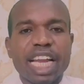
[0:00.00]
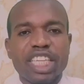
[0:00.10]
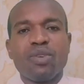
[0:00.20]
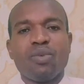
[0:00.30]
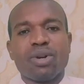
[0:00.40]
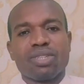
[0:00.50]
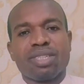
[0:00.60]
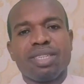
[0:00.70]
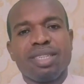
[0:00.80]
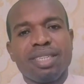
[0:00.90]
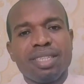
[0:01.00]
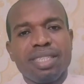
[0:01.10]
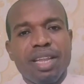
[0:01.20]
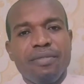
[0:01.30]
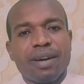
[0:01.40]
and he was
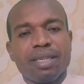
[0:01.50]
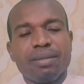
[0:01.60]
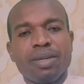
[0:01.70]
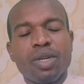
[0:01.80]
delivered.